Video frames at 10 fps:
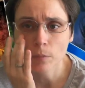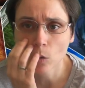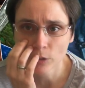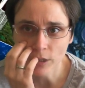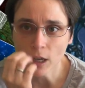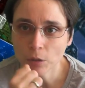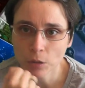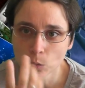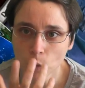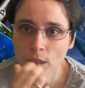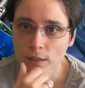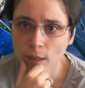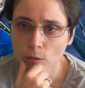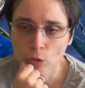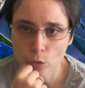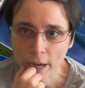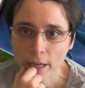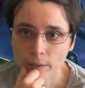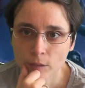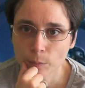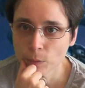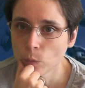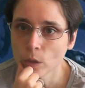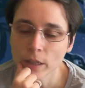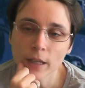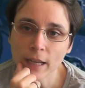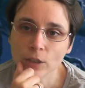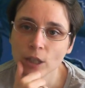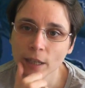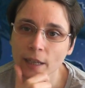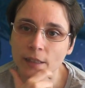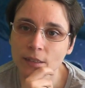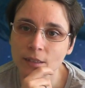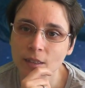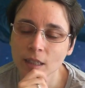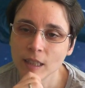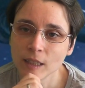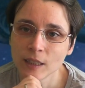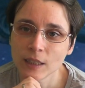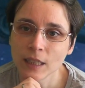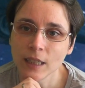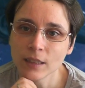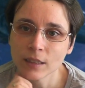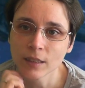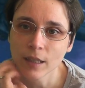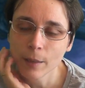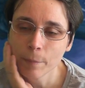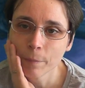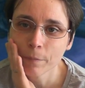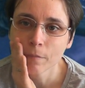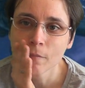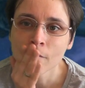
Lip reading: or scenario, the word sounds grand, but what it actually is it's a